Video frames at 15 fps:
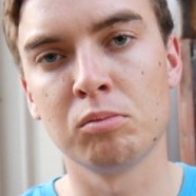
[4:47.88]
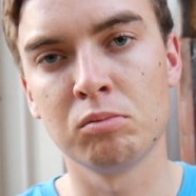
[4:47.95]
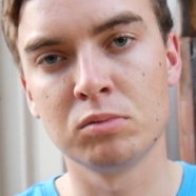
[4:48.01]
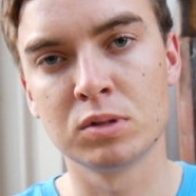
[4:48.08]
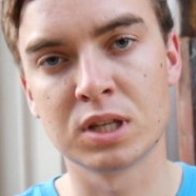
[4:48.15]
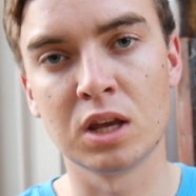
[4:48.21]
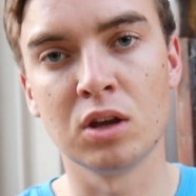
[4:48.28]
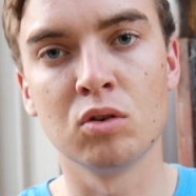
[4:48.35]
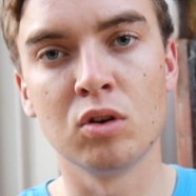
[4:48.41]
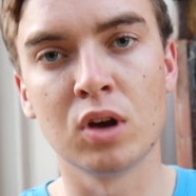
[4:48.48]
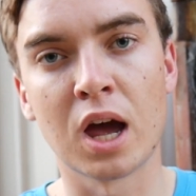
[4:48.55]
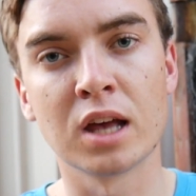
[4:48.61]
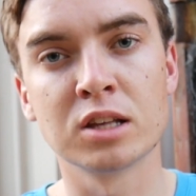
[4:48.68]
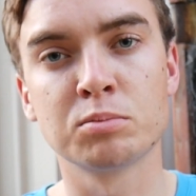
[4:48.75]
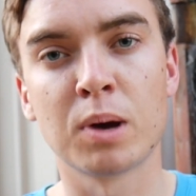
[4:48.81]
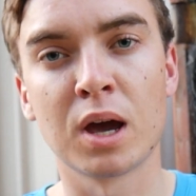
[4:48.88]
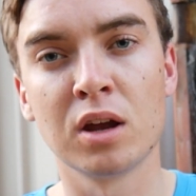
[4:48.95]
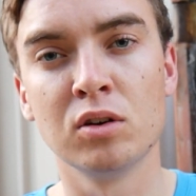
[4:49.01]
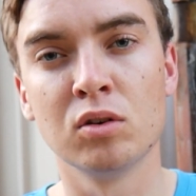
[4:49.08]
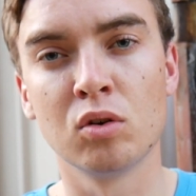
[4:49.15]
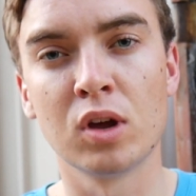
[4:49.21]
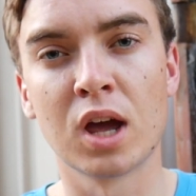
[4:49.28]
see who has paid
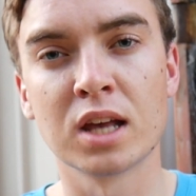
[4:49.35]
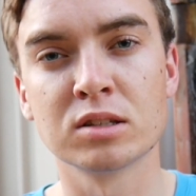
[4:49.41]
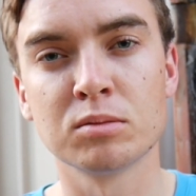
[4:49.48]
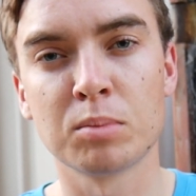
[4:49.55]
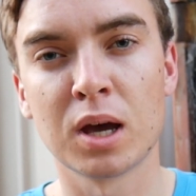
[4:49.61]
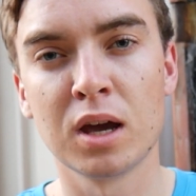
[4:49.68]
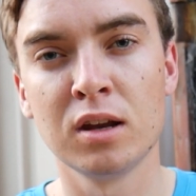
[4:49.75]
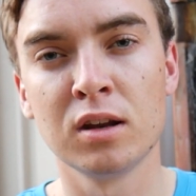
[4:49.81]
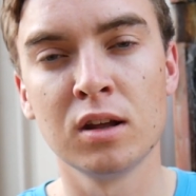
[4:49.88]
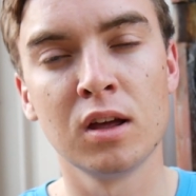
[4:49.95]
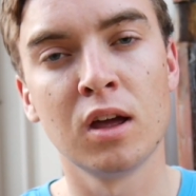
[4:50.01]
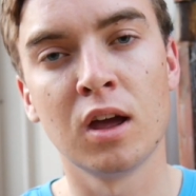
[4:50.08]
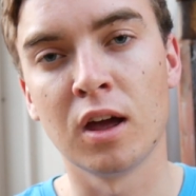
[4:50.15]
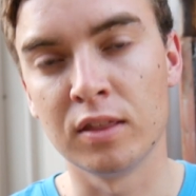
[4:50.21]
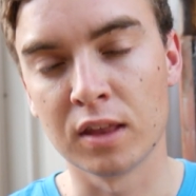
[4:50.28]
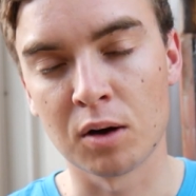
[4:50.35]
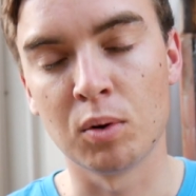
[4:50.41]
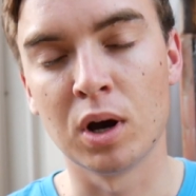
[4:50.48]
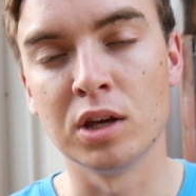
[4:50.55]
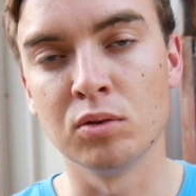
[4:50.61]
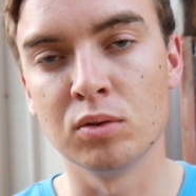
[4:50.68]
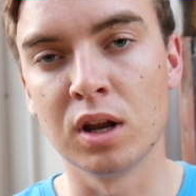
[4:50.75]
and who hasn't paid, and that
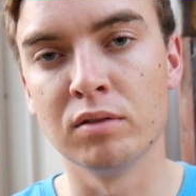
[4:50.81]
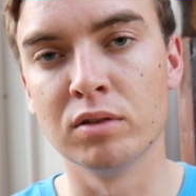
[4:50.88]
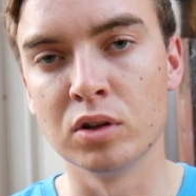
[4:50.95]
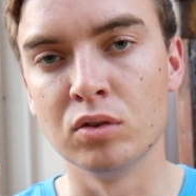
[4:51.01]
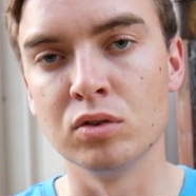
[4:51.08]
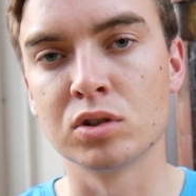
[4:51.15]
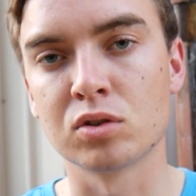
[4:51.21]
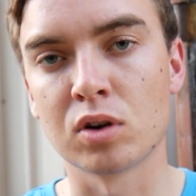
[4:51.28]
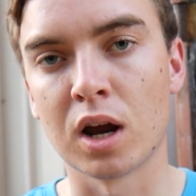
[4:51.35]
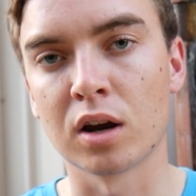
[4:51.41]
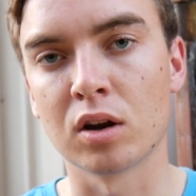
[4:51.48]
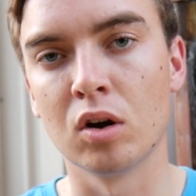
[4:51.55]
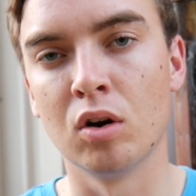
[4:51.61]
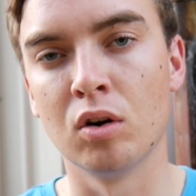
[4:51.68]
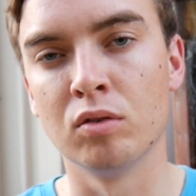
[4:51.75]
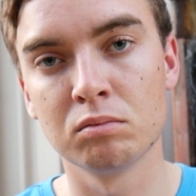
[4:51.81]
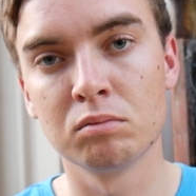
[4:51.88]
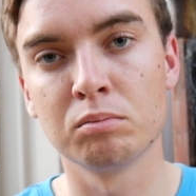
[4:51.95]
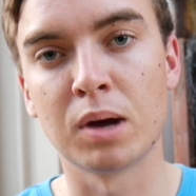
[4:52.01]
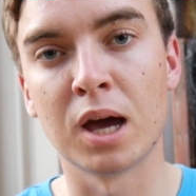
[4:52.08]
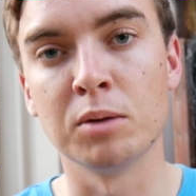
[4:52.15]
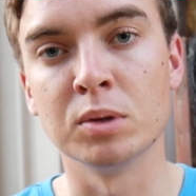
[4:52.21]
way you'll never lose track of
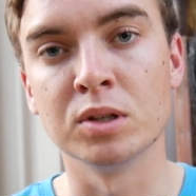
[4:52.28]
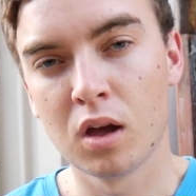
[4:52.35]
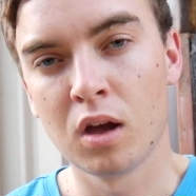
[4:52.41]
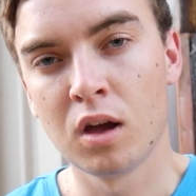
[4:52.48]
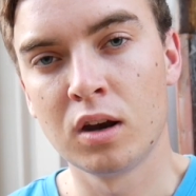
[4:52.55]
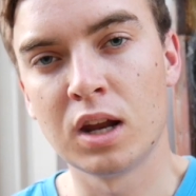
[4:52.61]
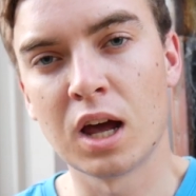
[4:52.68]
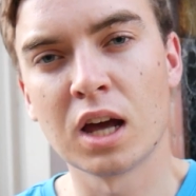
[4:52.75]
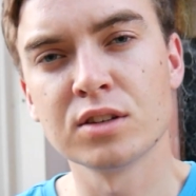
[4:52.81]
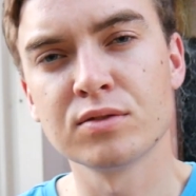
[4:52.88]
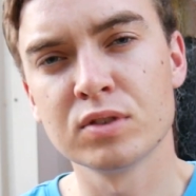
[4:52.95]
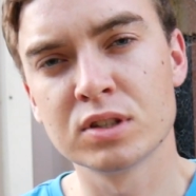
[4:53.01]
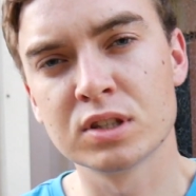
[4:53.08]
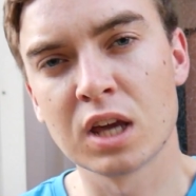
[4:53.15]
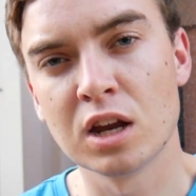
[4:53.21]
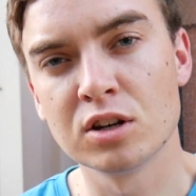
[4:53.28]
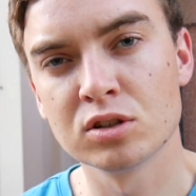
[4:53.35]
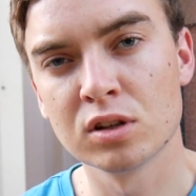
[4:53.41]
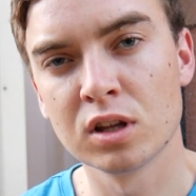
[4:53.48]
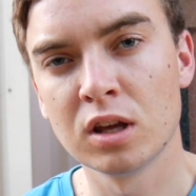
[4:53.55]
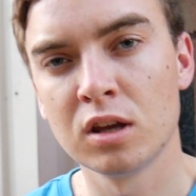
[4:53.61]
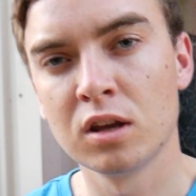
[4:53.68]
payments. Now as for
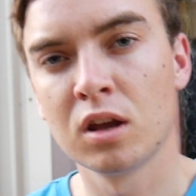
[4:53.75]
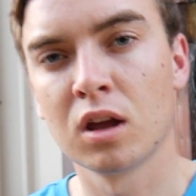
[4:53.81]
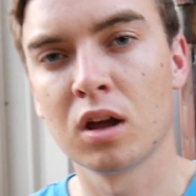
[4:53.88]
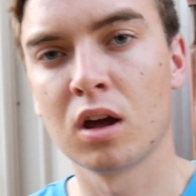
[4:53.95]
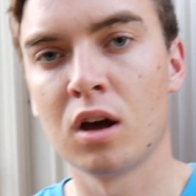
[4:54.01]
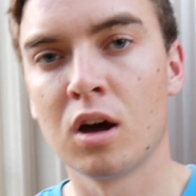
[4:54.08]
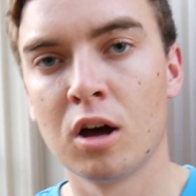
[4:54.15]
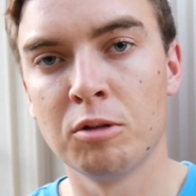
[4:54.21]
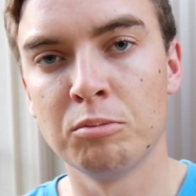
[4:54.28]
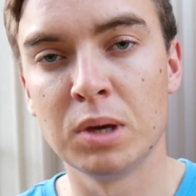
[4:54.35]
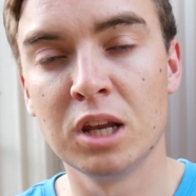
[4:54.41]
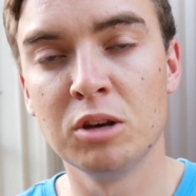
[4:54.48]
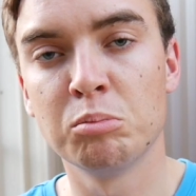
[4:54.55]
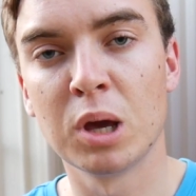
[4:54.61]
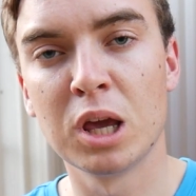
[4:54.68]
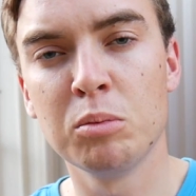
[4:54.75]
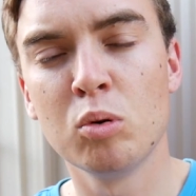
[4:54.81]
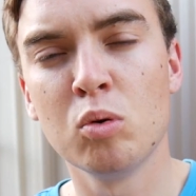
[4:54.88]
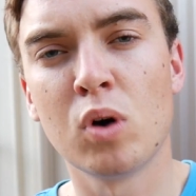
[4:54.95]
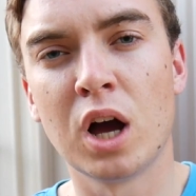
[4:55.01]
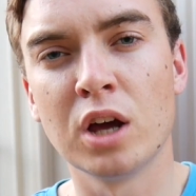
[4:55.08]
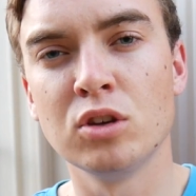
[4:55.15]
scheduling in
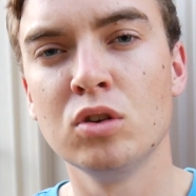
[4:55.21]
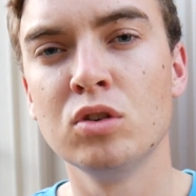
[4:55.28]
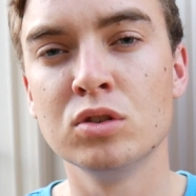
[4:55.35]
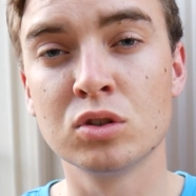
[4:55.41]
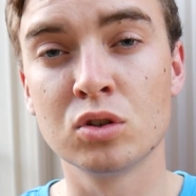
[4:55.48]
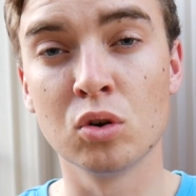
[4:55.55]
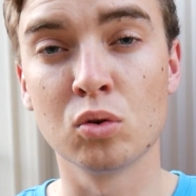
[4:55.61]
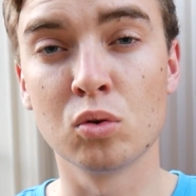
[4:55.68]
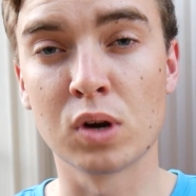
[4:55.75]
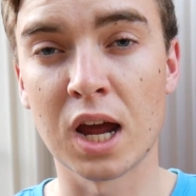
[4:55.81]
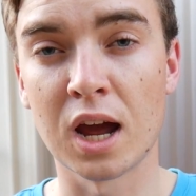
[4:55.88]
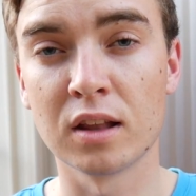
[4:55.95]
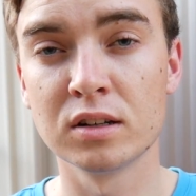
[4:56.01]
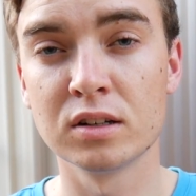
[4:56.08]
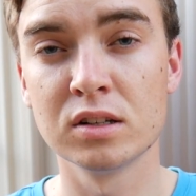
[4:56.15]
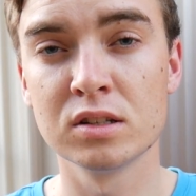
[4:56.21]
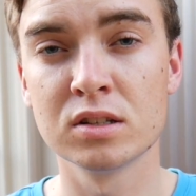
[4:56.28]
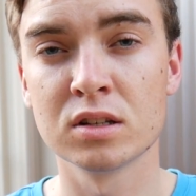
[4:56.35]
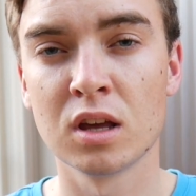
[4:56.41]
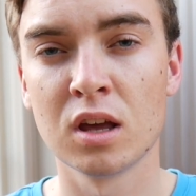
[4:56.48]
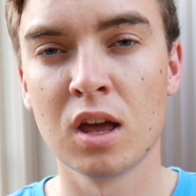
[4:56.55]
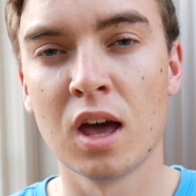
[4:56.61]
people, I use Google
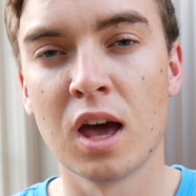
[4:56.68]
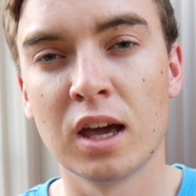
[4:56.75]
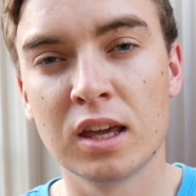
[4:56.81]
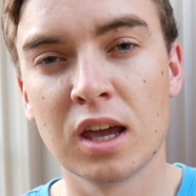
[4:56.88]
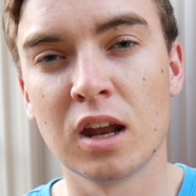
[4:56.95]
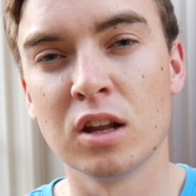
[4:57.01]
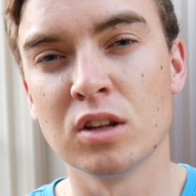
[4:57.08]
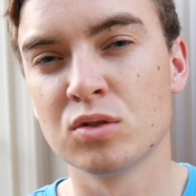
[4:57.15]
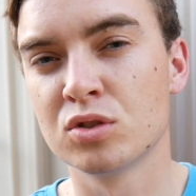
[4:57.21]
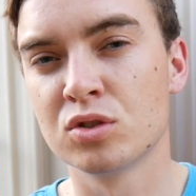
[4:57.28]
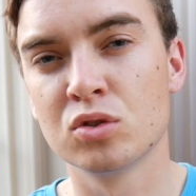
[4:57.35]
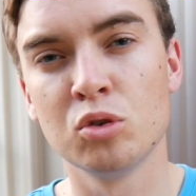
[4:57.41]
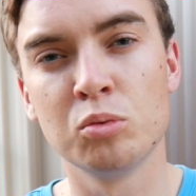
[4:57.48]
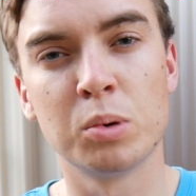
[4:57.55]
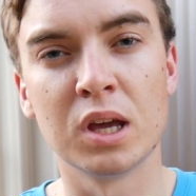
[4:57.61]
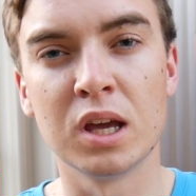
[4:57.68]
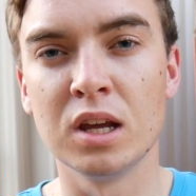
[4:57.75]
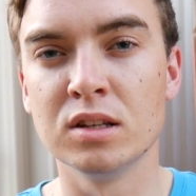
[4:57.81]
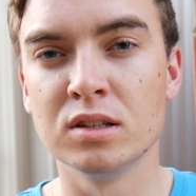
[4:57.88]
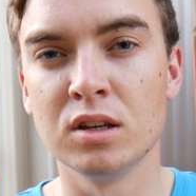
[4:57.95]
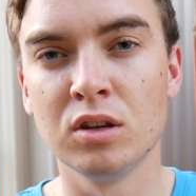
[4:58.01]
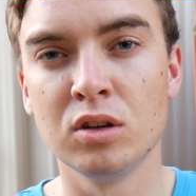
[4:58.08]
Calendars. Again, it's super
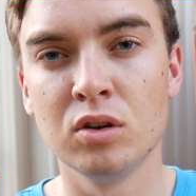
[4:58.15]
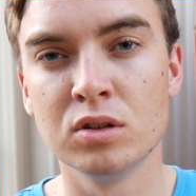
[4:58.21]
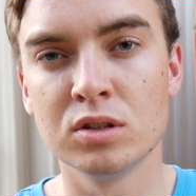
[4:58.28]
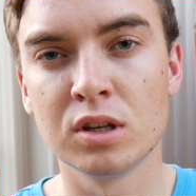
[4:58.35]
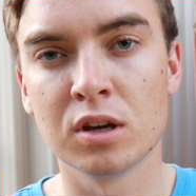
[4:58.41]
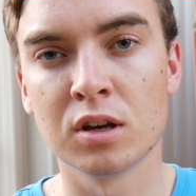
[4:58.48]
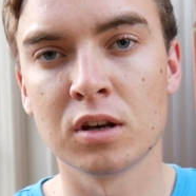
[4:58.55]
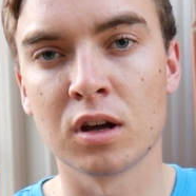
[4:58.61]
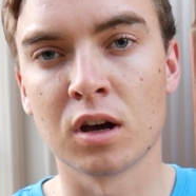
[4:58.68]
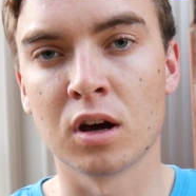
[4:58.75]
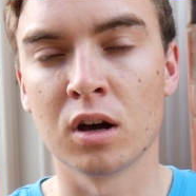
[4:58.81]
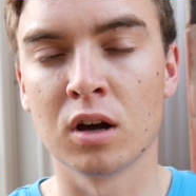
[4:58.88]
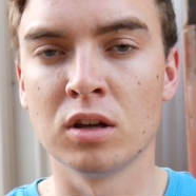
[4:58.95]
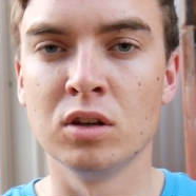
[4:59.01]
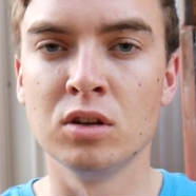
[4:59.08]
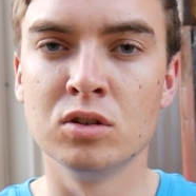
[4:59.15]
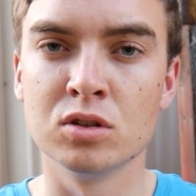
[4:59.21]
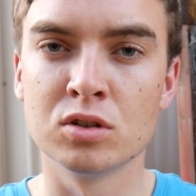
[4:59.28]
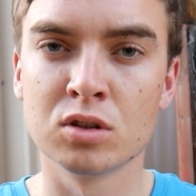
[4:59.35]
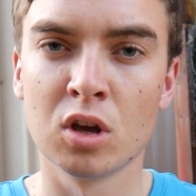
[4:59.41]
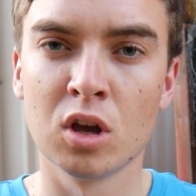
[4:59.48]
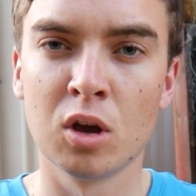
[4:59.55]
easy using it. You
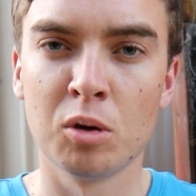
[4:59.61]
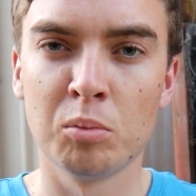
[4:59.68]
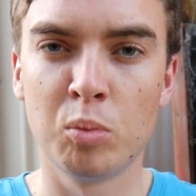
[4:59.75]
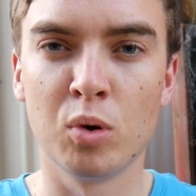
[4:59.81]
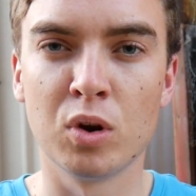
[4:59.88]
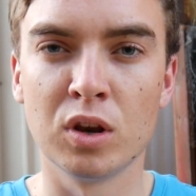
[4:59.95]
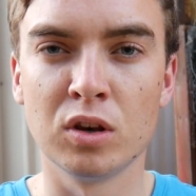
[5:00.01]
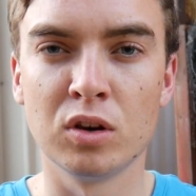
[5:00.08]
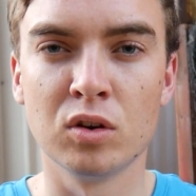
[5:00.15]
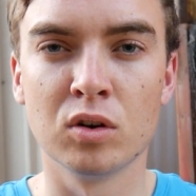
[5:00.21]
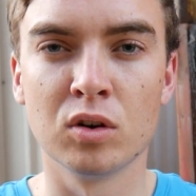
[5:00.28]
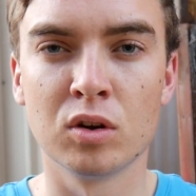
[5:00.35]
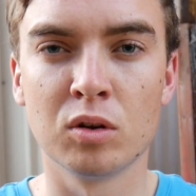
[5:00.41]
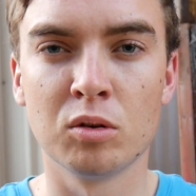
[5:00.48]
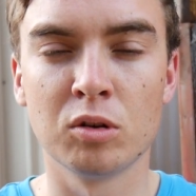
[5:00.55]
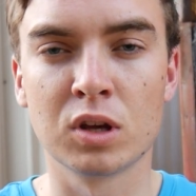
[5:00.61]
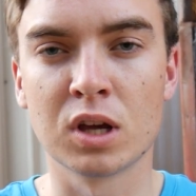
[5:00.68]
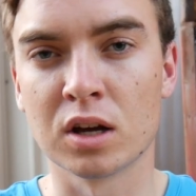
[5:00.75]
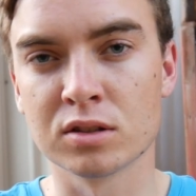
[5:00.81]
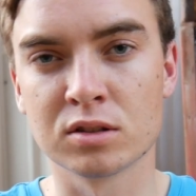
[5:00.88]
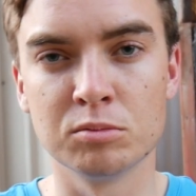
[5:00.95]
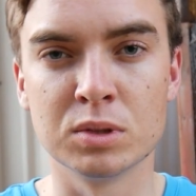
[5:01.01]
just put in your
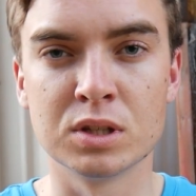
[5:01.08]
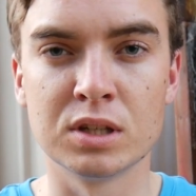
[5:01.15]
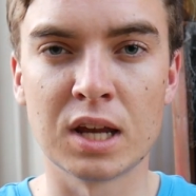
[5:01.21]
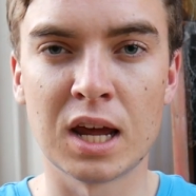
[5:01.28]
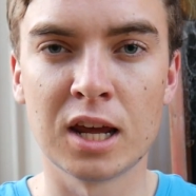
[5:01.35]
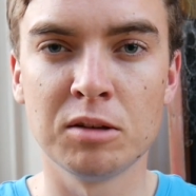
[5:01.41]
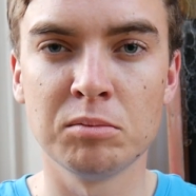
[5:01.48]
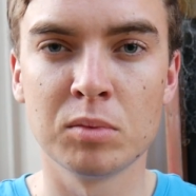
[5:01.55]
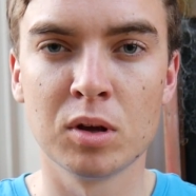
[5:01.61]
customer's name,